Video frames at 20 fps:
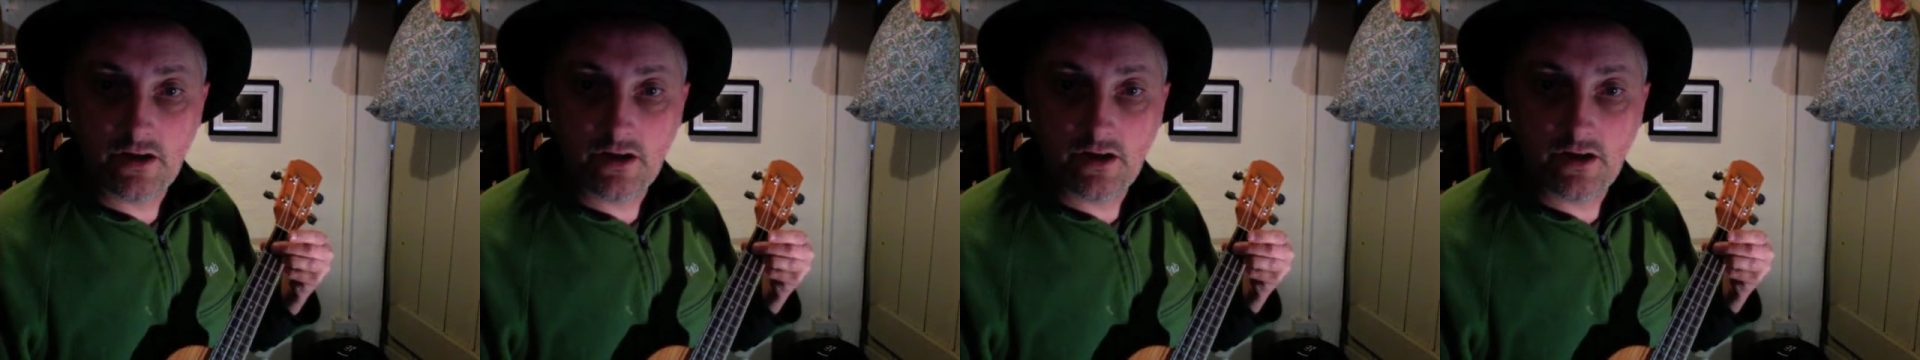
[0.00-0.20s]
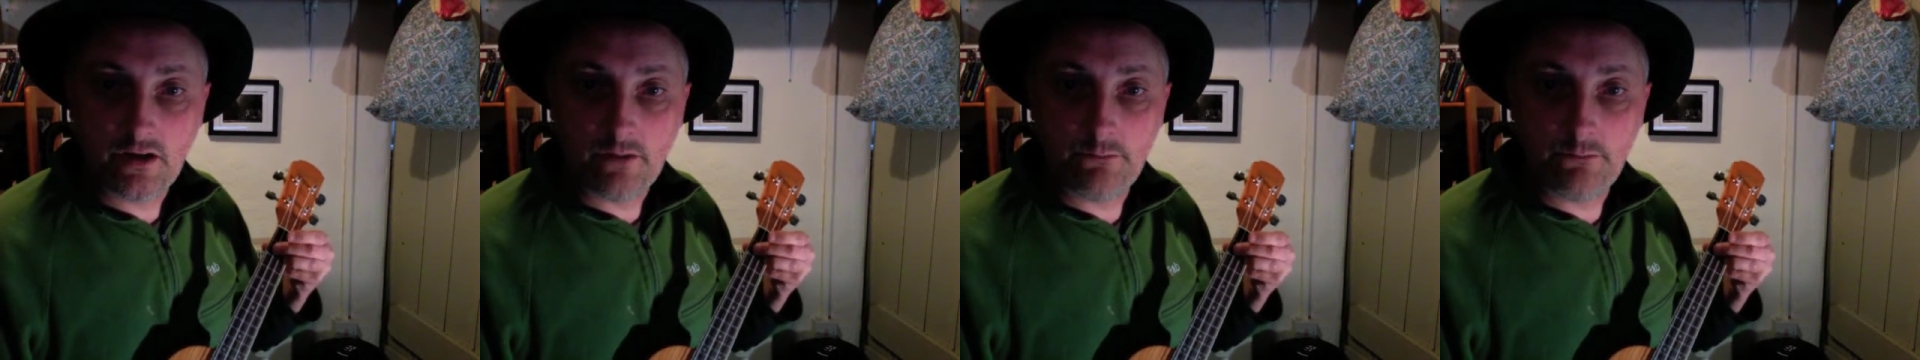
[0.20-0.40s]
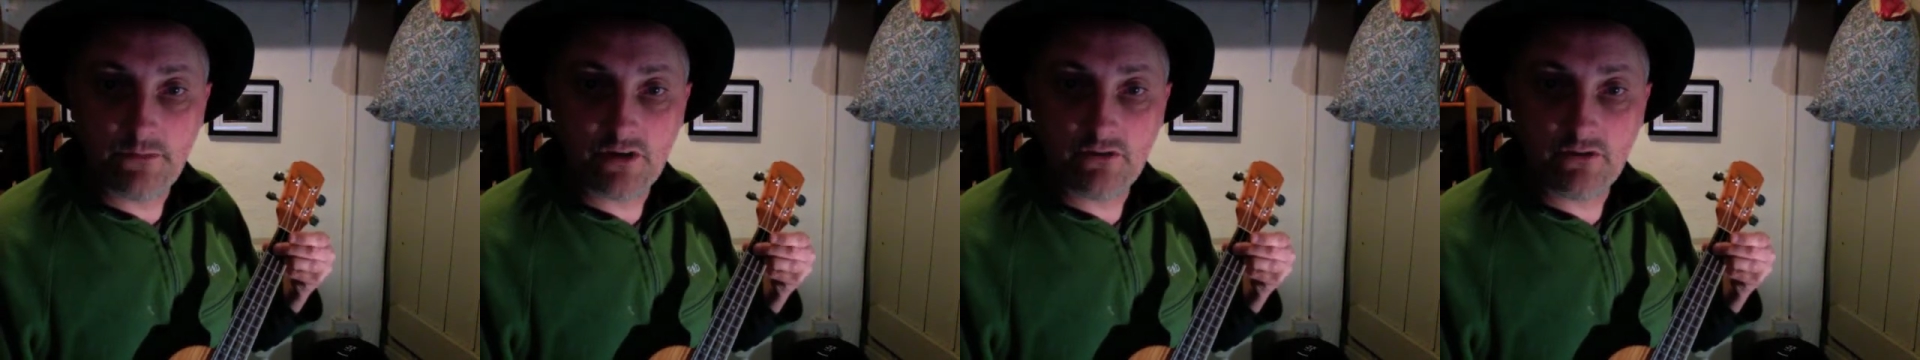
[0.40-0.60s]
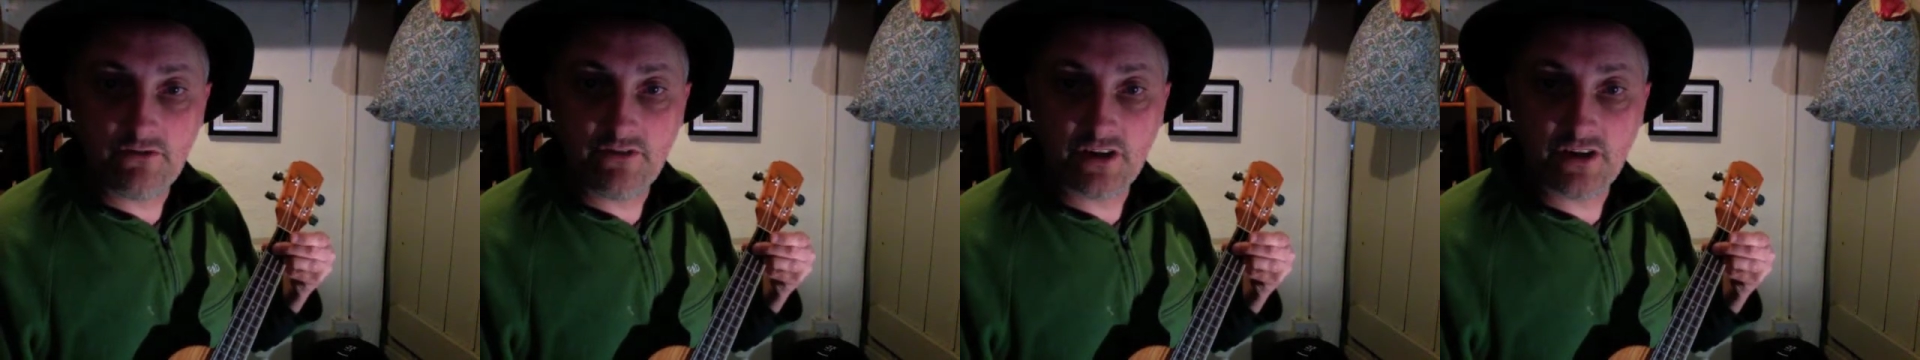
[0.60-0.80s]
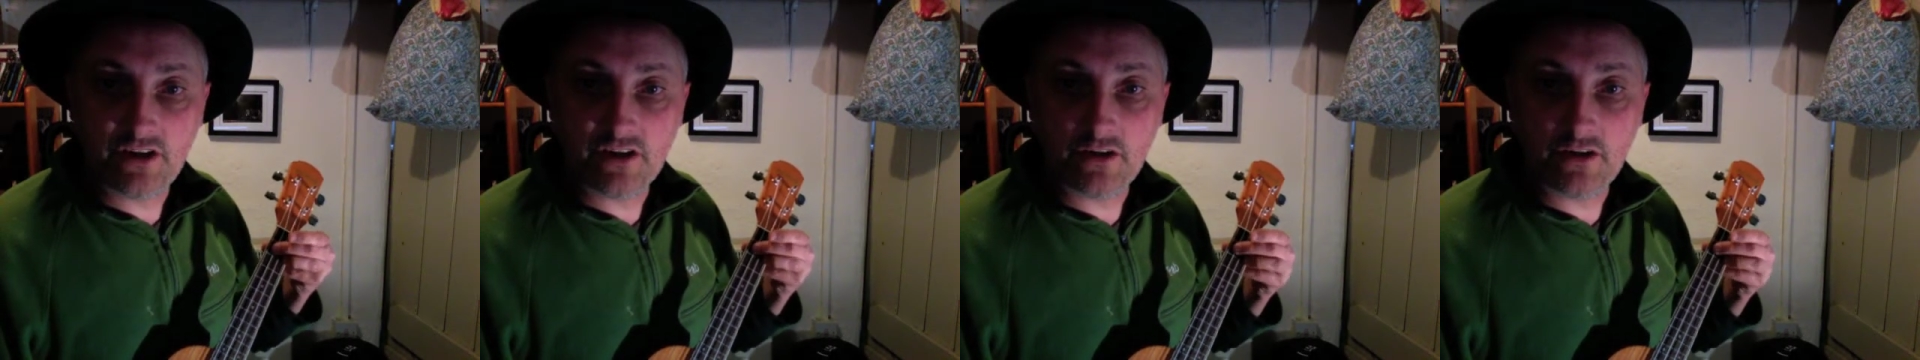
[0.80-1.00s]
middle
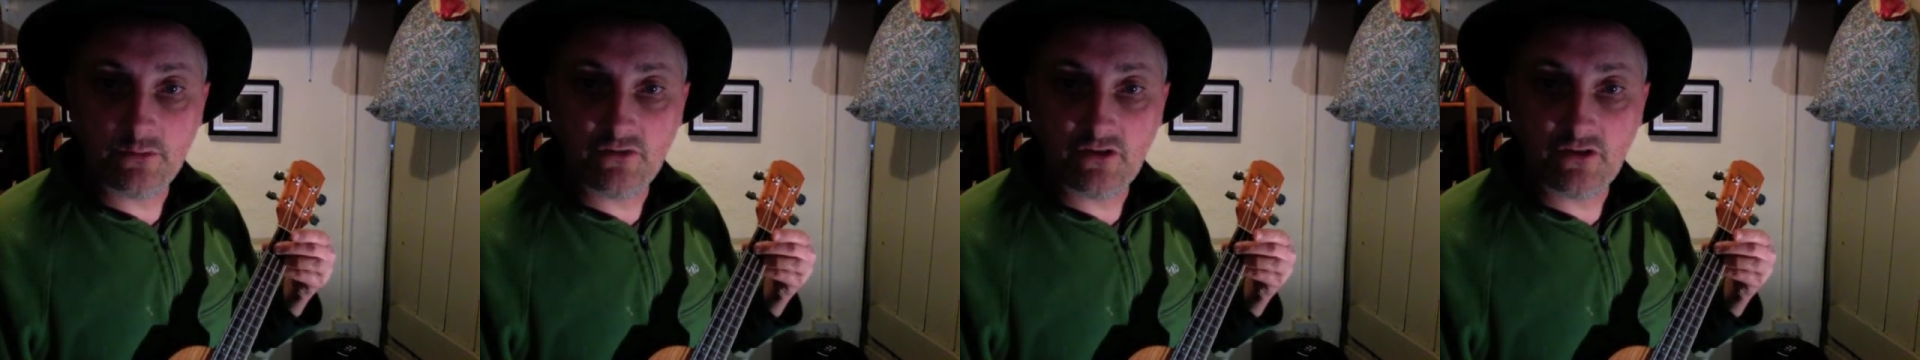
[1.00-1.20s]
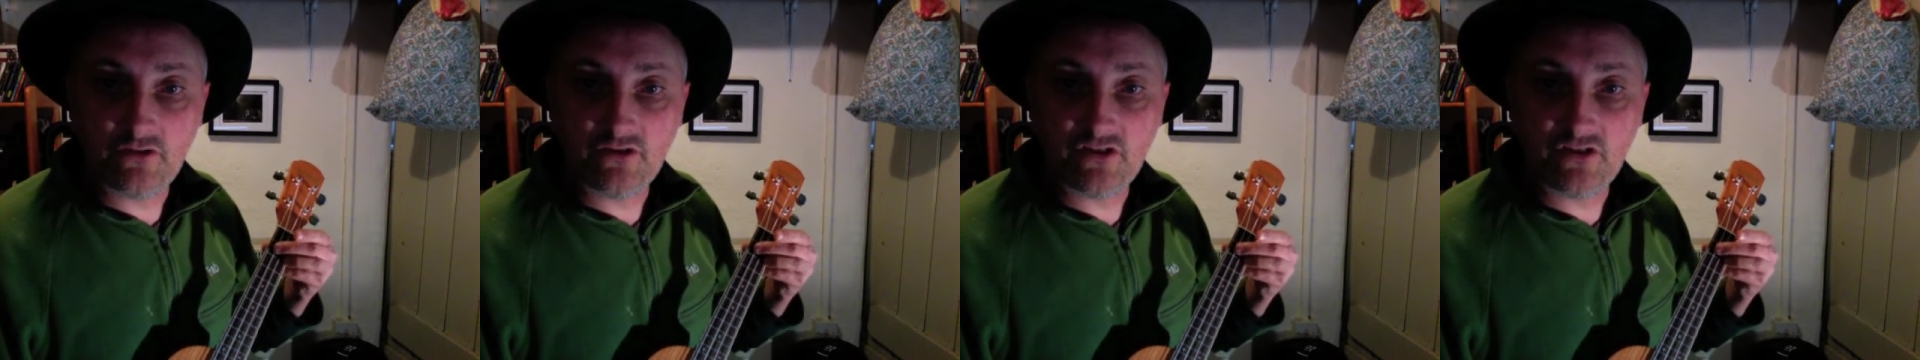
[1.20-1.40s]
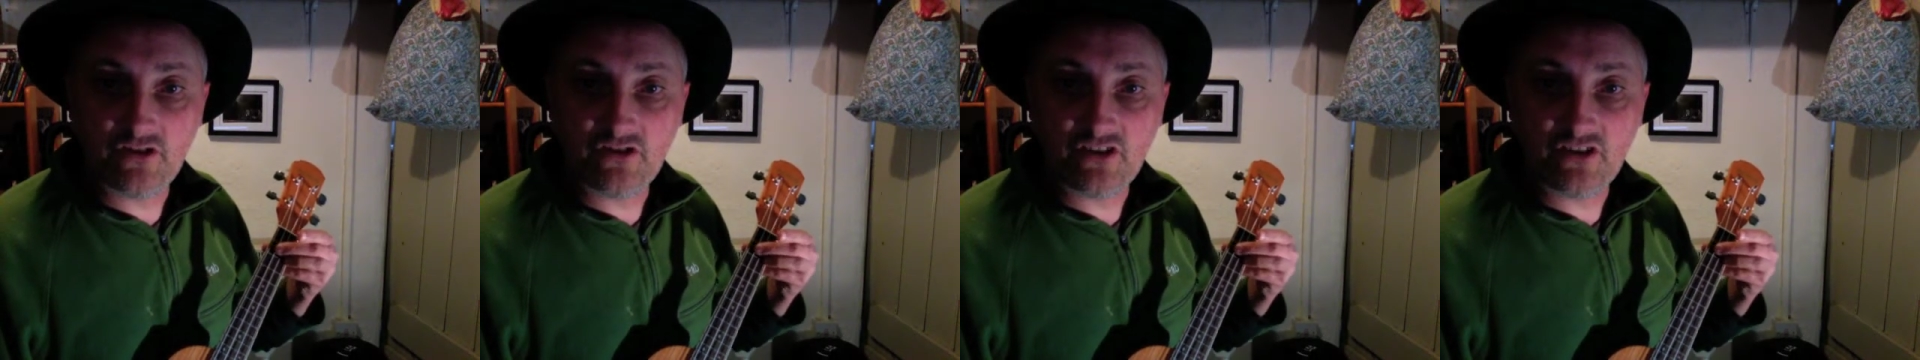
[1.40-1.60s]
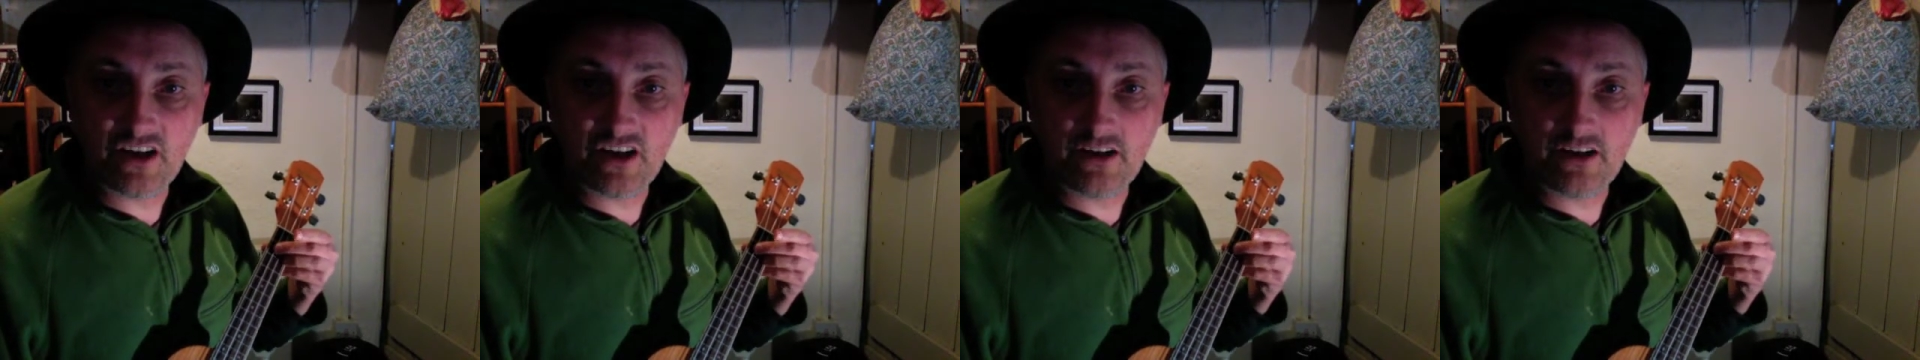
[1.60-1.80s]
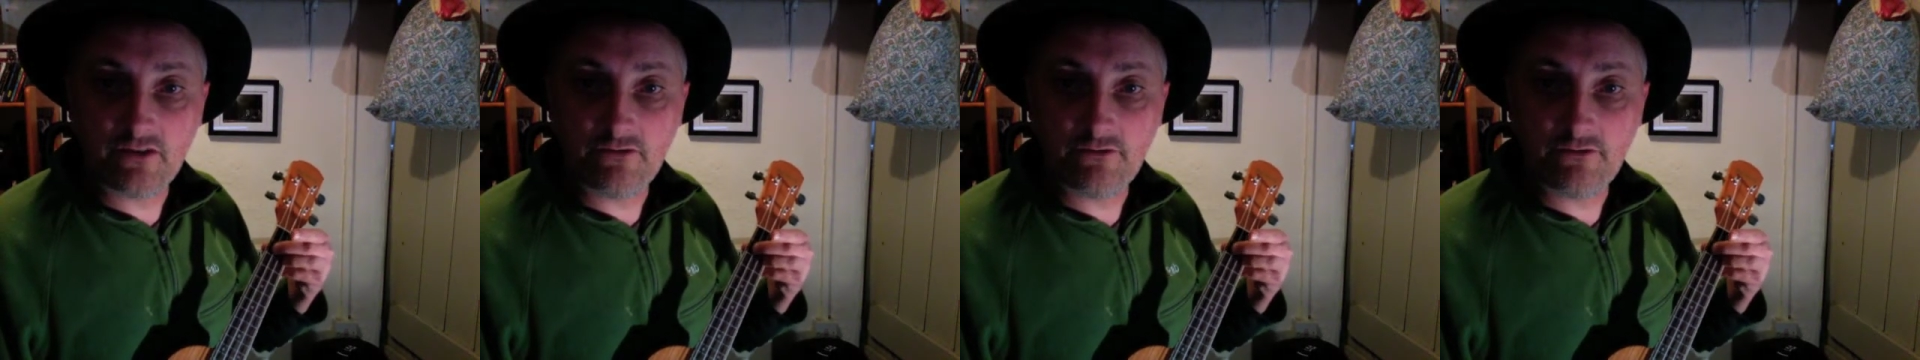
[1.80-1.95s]
finger comes over to the 2nd